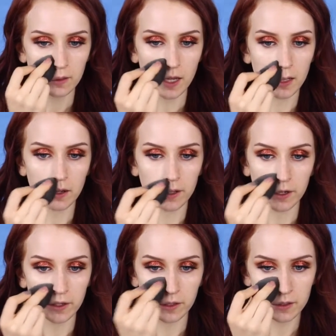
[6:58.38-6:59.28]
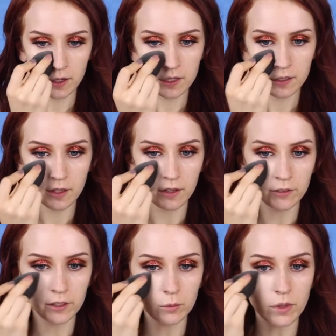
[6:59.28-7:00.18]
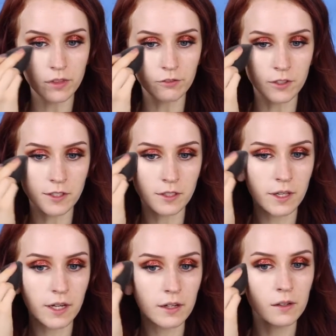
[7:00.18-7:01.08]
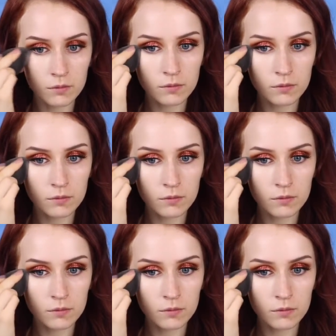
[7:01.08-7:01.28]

that are not covered with the first layer.